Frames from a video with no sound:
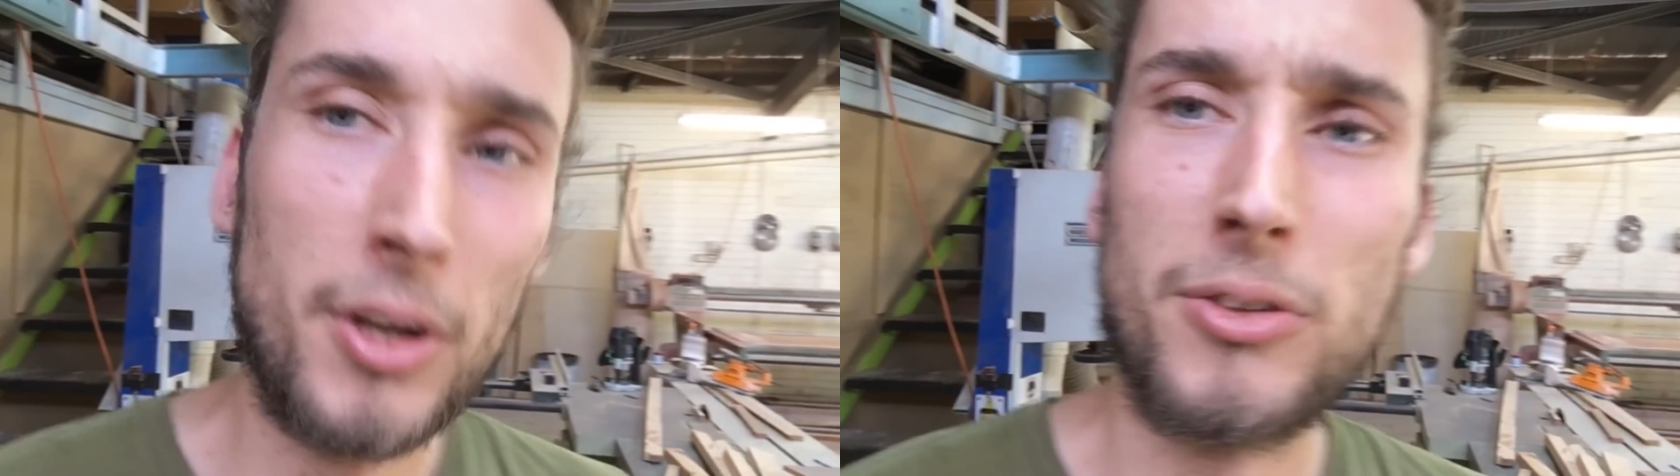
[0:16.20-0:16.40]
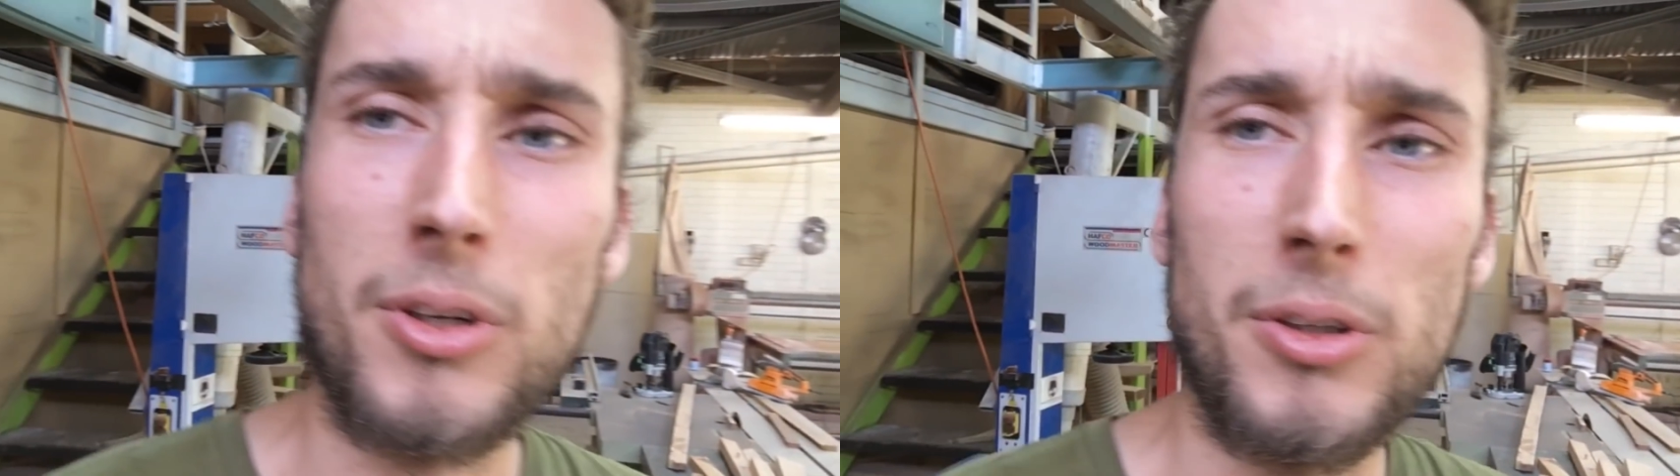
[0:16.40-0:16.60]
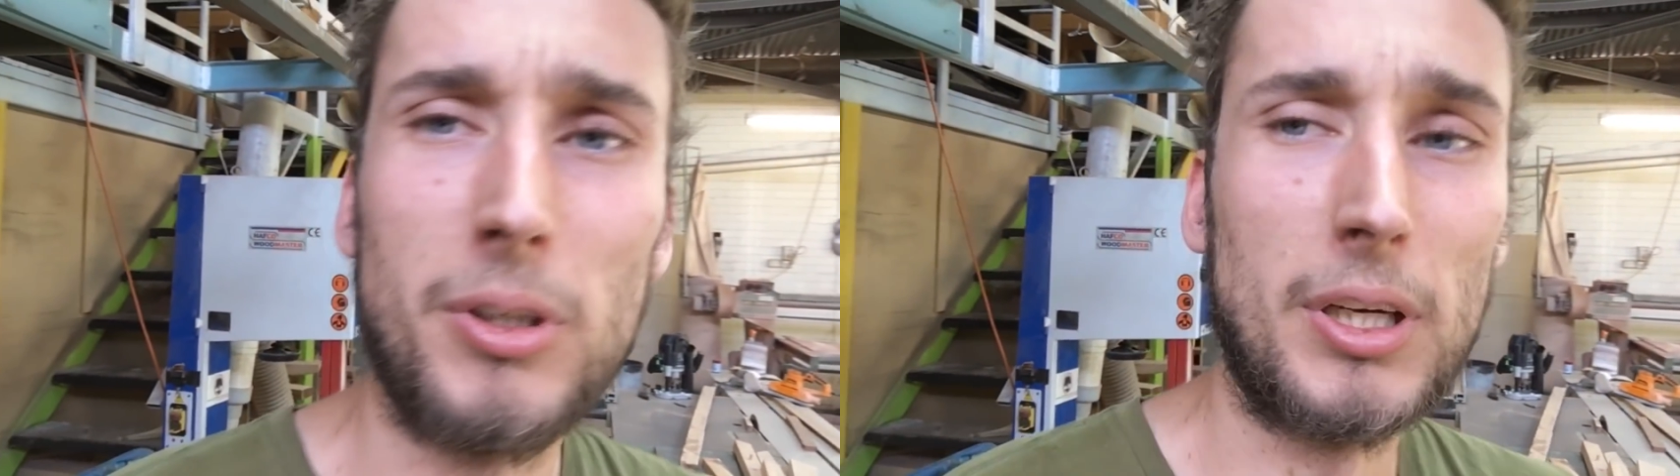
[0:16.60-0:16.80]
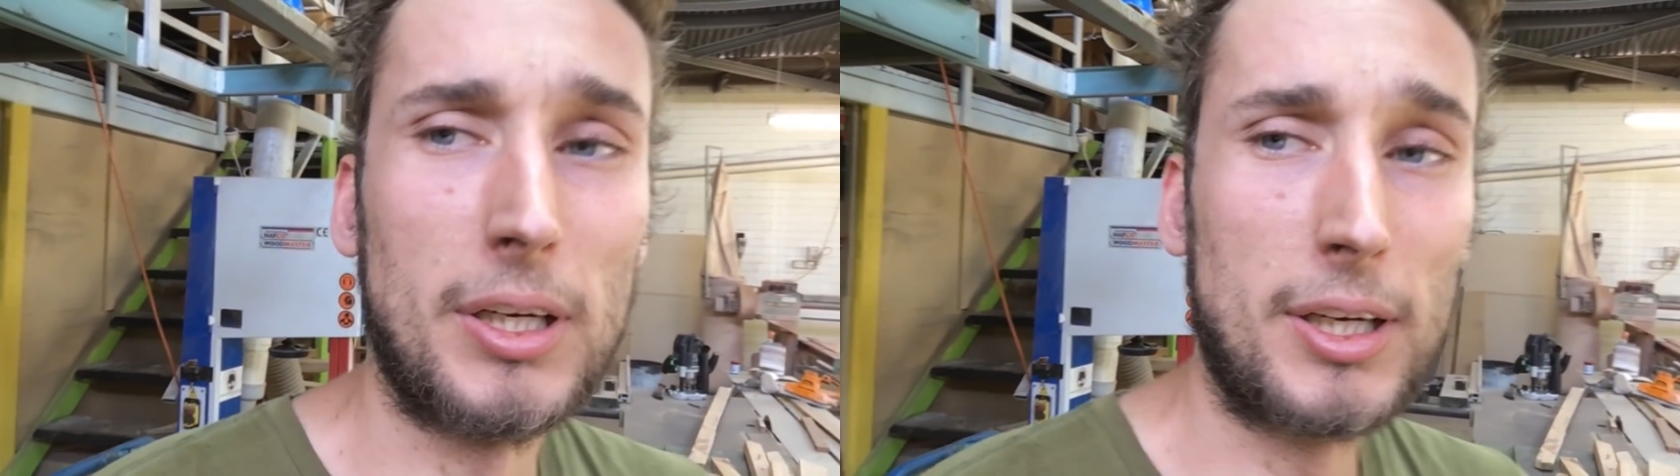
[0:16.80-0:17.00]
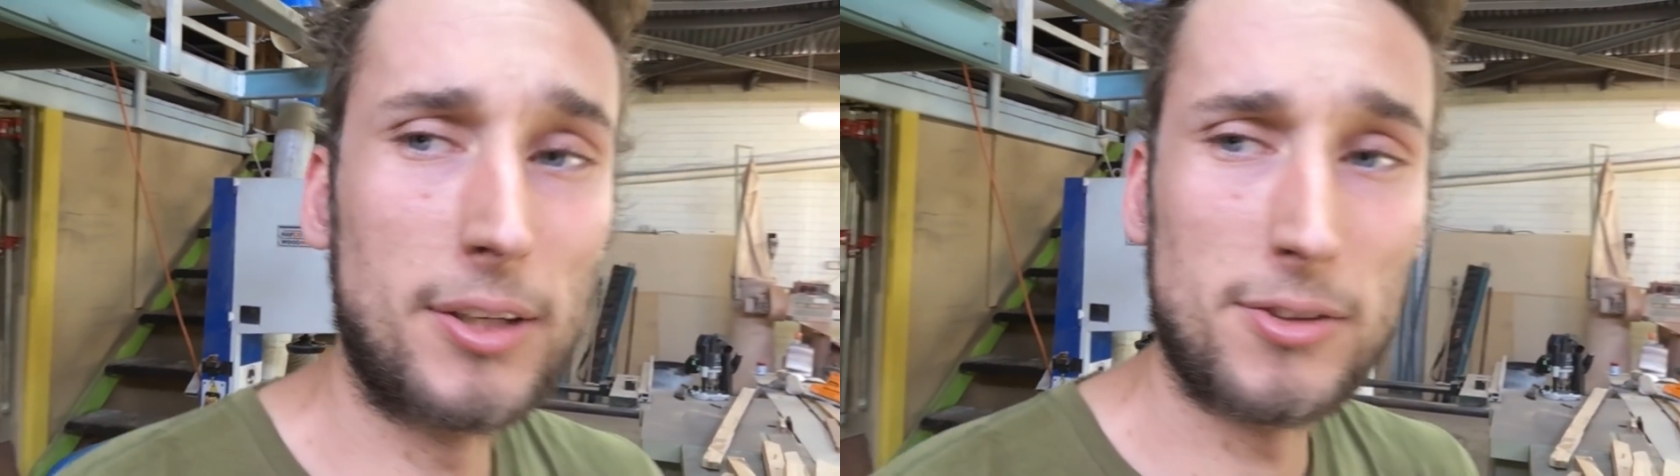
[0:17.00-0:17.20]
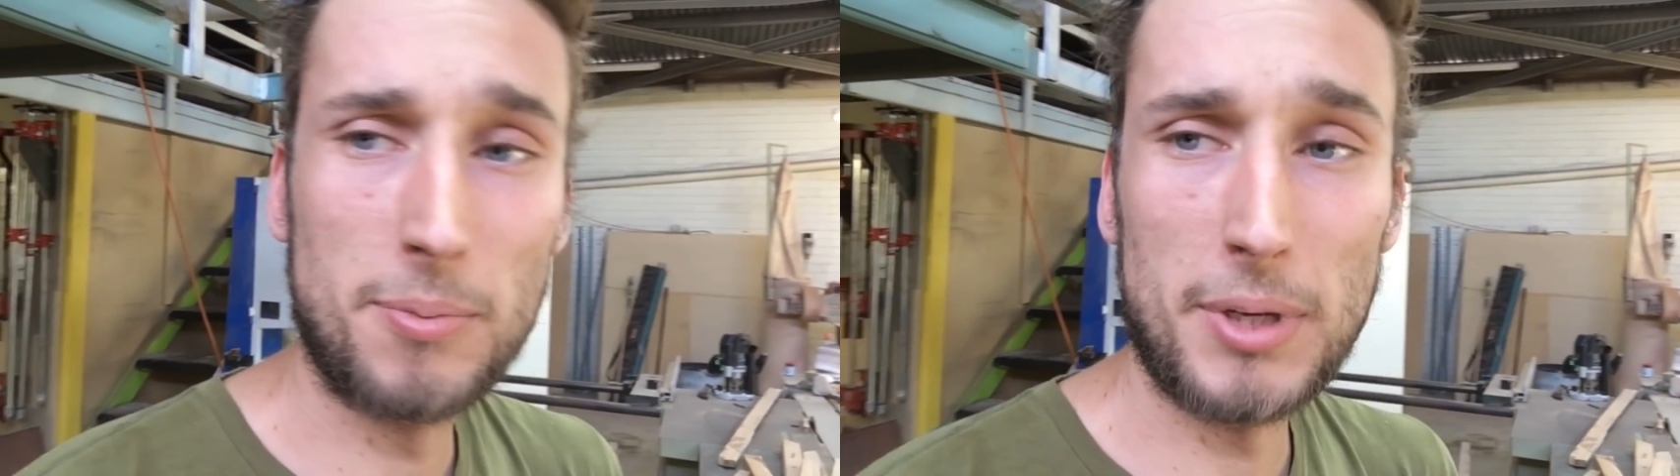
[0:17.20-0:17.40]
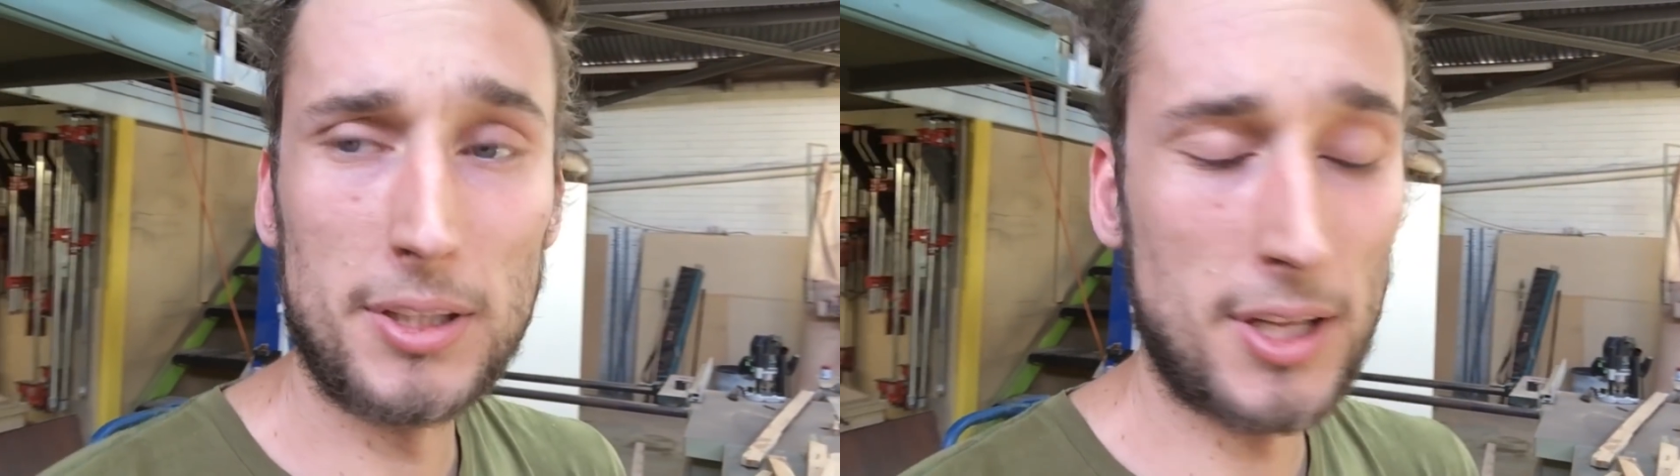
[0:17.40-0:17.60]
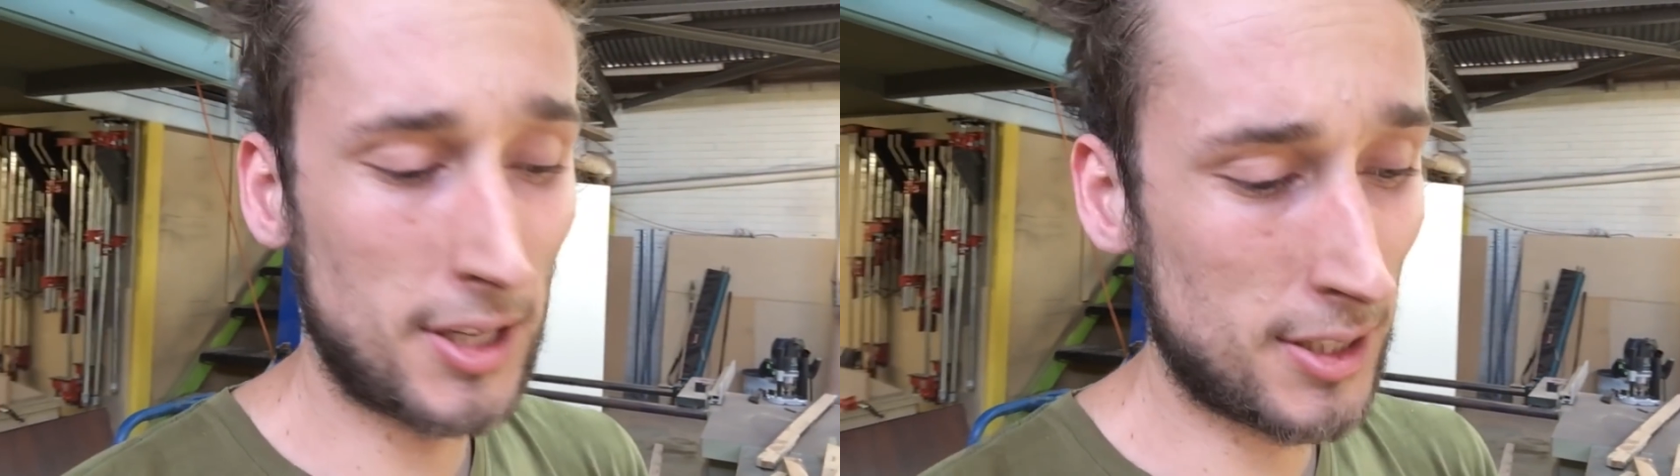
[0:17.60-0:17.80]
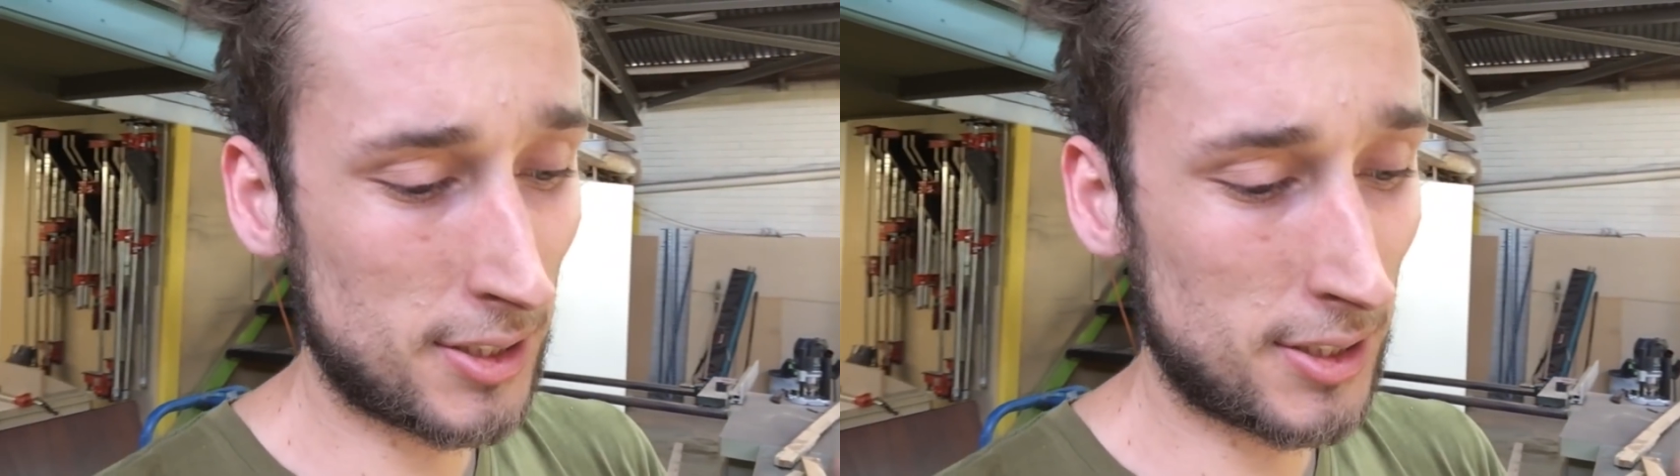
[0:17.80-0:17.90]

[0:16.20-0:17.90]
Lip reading: So I guess the big thing